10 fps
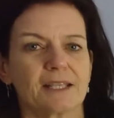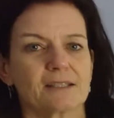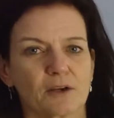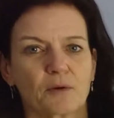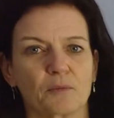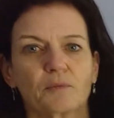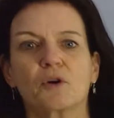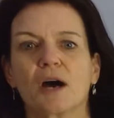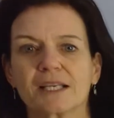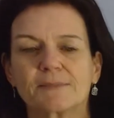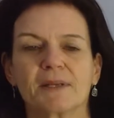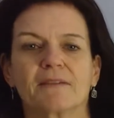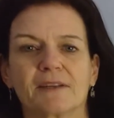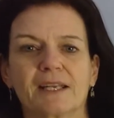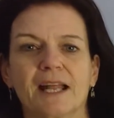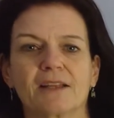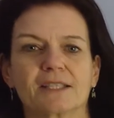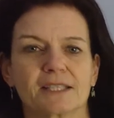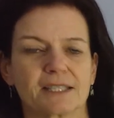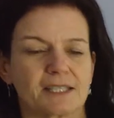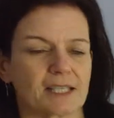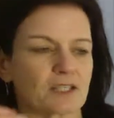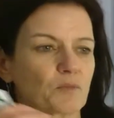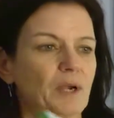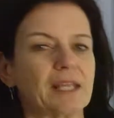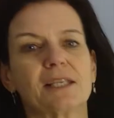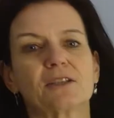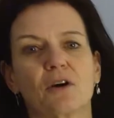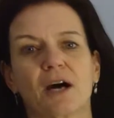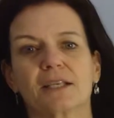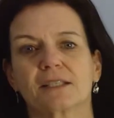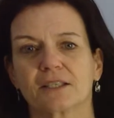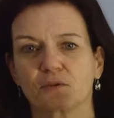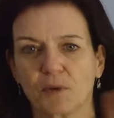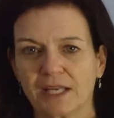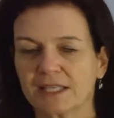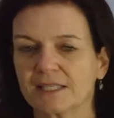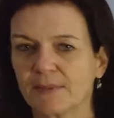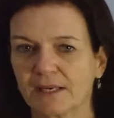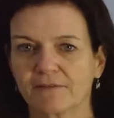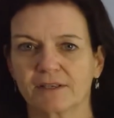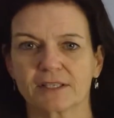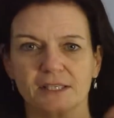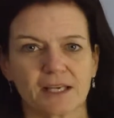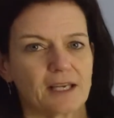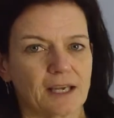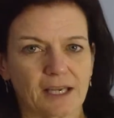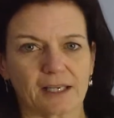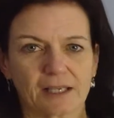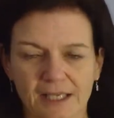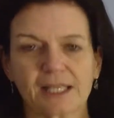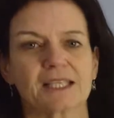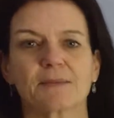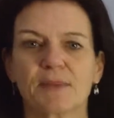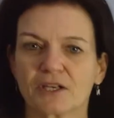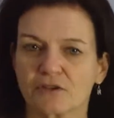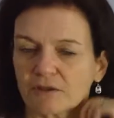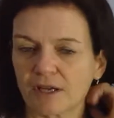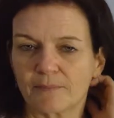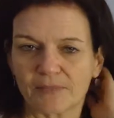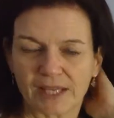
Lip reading: so cost benefit analysis is, let's weigh these costs, let's weigh these benefits, and let's measure them.